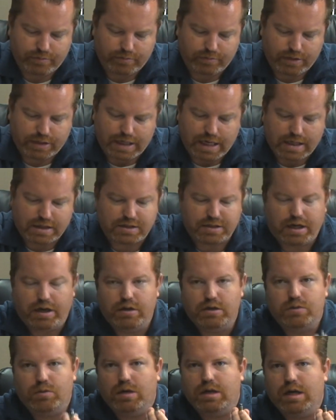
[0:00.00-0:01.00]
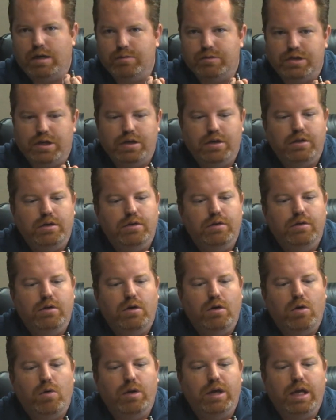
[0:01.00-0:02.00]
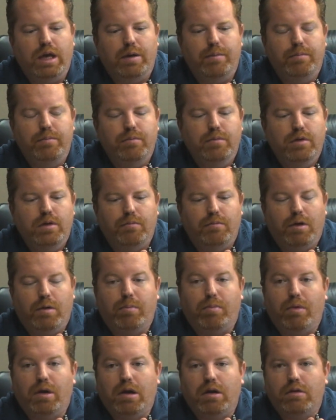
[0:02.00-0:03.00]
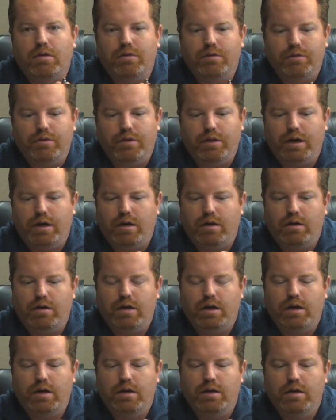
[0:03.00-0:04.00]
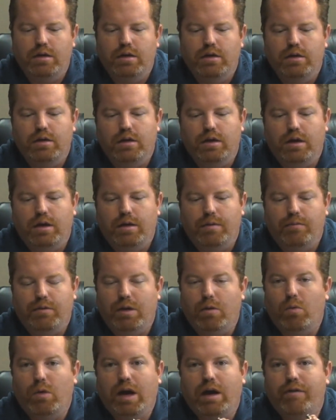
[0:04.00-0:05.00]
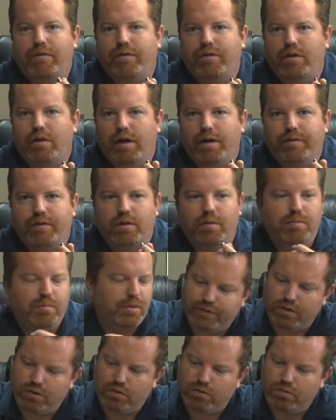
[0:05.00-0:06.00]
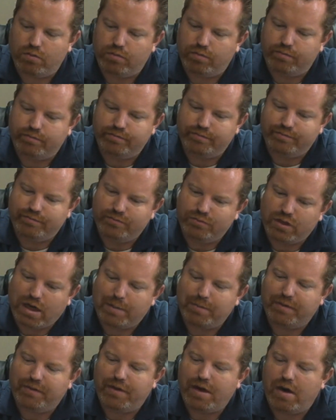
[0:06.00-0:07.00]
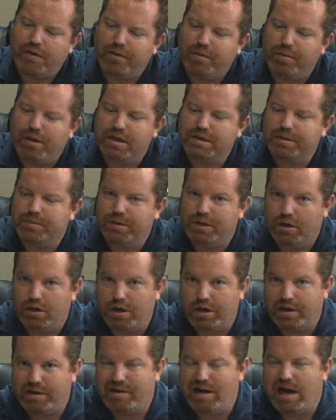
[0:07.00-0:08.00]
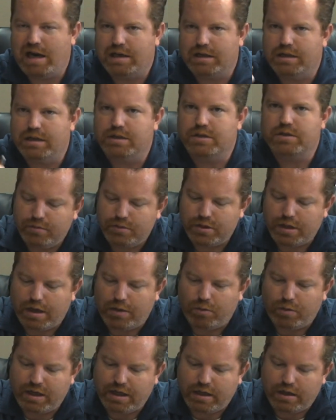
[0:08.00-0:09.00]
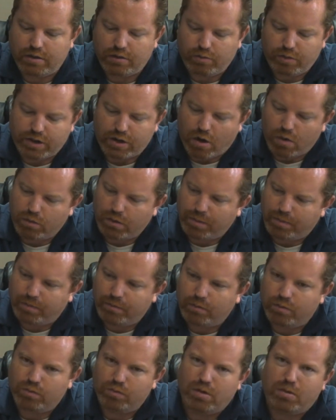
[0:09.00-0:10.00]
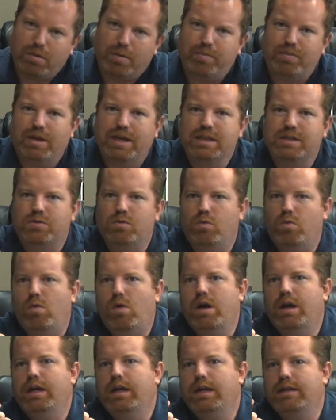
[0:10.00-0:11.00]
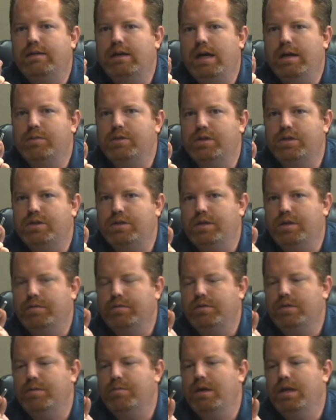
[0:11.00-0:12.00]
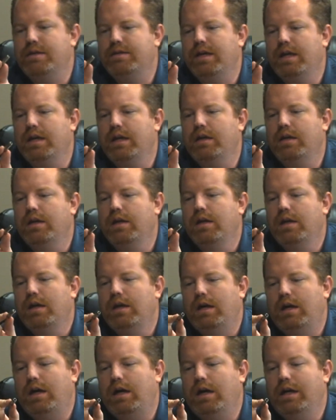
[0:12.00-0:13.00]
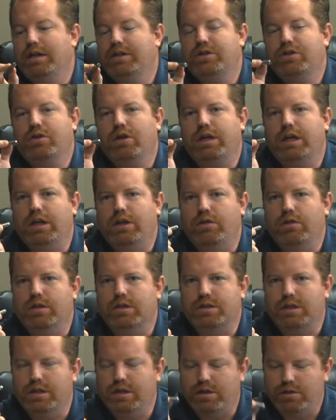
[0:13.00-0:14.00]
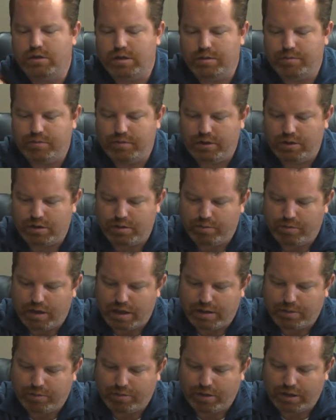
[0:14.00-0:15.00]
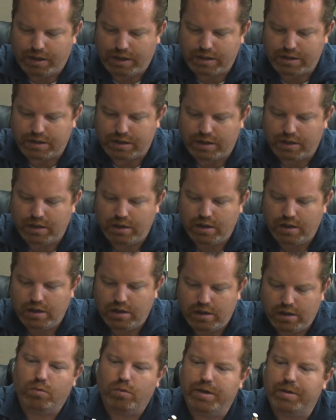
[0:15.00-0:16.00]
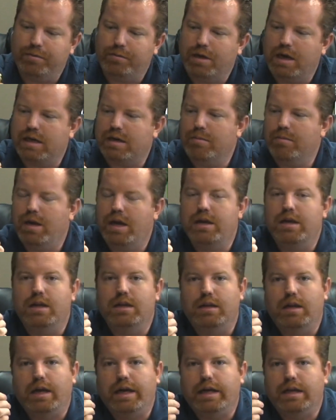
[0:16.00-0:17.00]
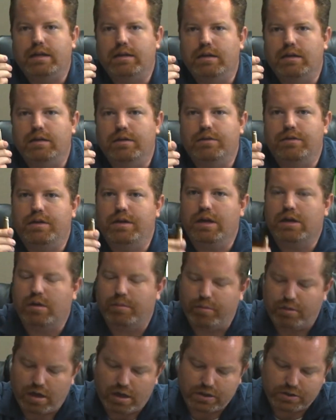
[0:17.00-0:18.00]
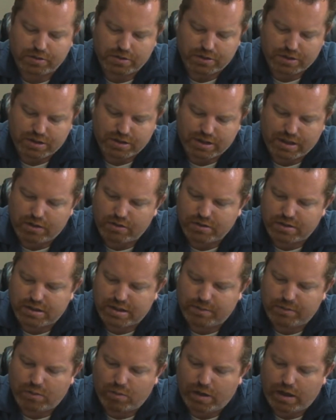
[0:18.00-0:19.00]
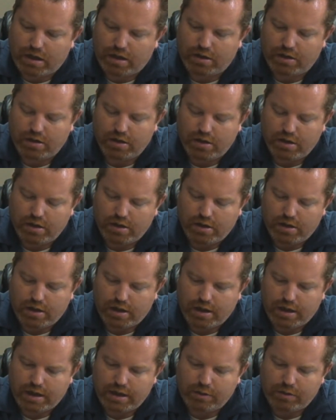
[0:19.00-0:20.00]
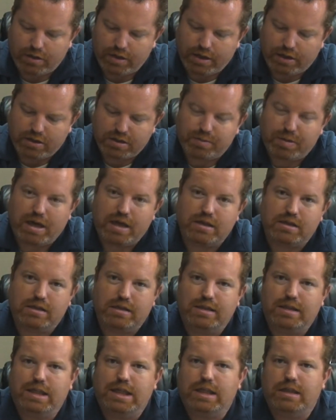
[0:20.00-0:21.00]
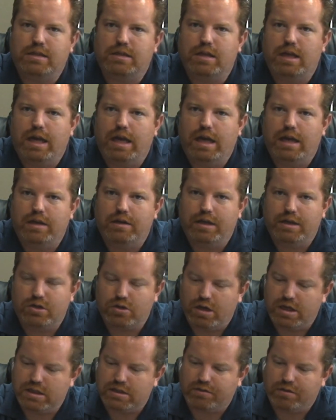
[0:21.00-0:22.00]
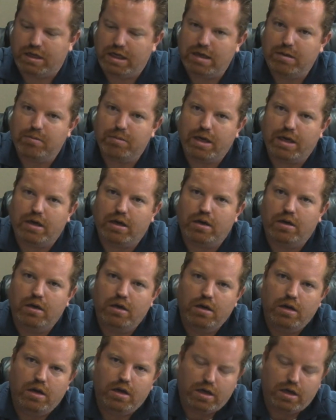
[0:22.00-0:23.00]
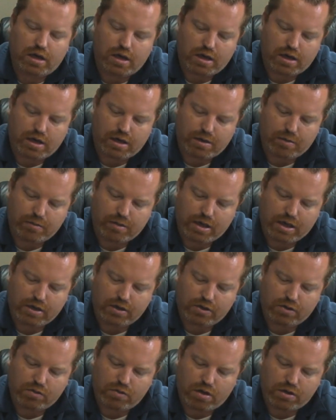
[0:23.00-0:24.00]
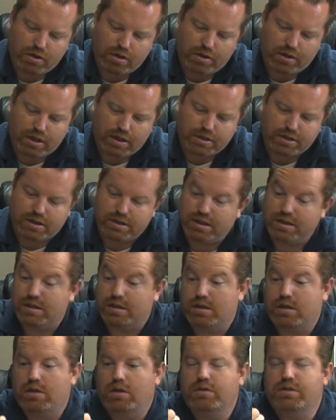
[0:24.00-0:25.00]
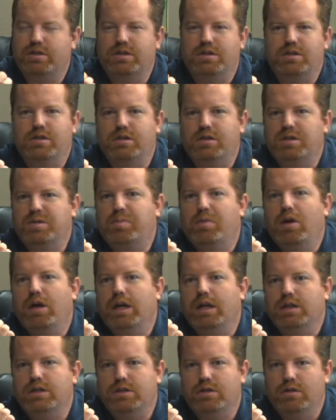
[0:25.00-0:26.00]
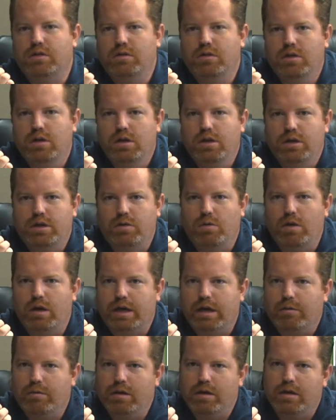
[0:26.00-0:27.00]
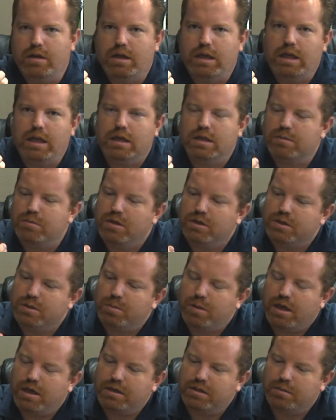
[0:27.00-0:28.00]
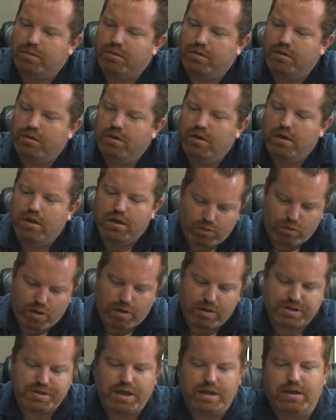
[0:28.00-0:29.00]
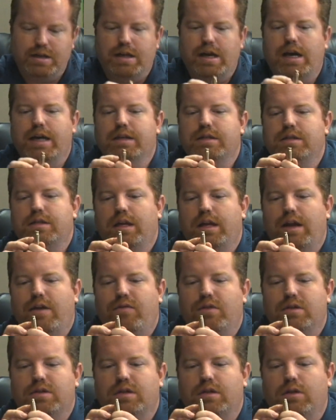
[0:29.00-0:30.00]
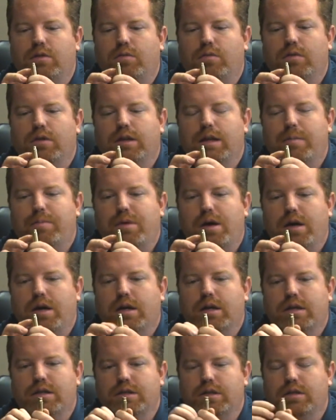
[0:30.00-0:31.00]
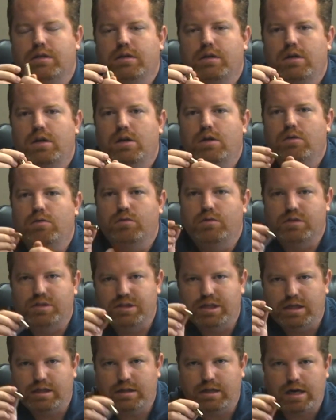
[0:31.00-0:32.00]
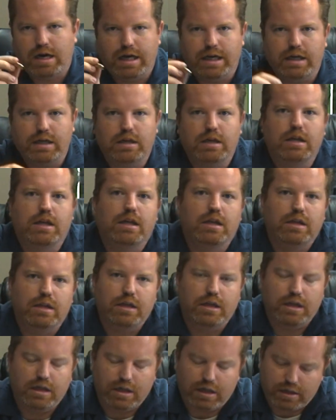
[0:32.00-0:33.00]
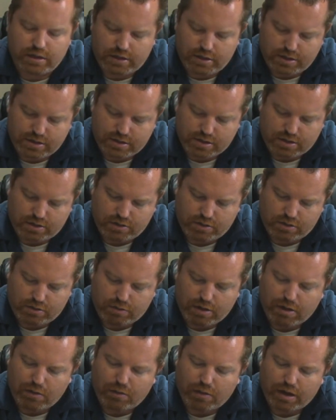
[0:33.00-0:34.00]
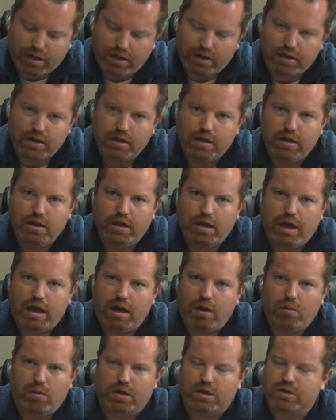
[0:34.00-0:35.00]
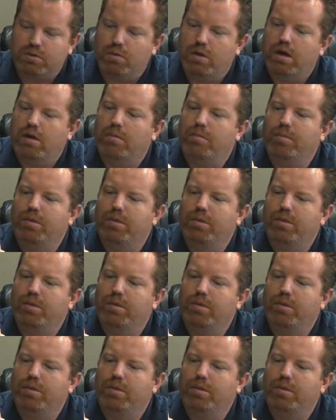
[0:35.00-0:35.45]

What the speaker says: The cast iron is what comes in OEM. They're brittle. They wear forever. If you drop a valve or break something, you're going to crack these. And we'll replace one at a time just to maintain it. It's tricky. Like I said, you can break them pretty easy. We recommend and like the nickel bronze ones because they don't seem to wear anywhere near as bad as the seats, and they transfer heat better and do all the things, because this is closest to the spring, so you want to get rid of the heat as much as possible. We always like the guides that have this little lip on it because it will set the height in the cylinder the right way, and it works well.